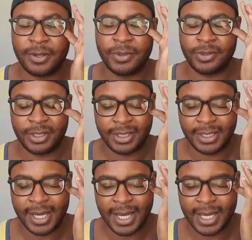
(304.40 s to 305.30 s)
was
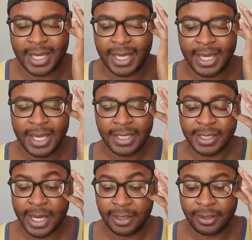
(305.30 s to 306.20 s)
"Die
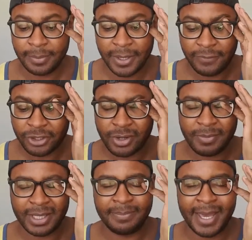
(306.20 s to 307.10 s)
a Little Bit" featuring
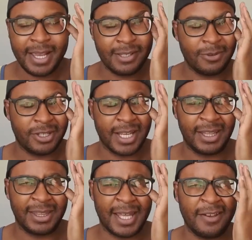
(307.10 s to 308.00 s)
Miss Banks, which is I
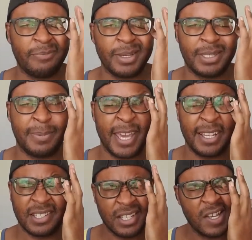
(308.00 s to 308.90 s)
love Miss
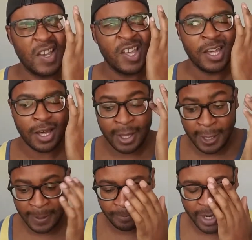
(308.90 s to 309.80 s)
Banks.
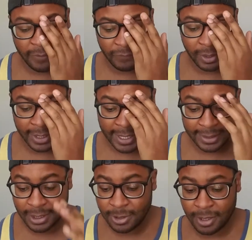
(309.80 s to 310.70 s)
I feel like
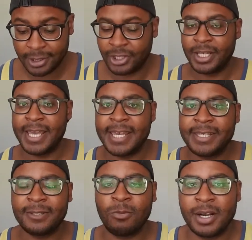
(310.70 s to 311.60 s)
this song is
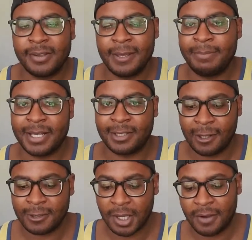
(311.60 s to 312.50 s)
one of the best
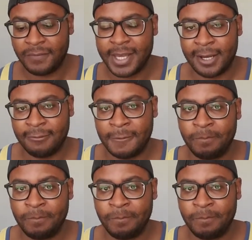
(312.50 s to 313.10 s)
songs off the album,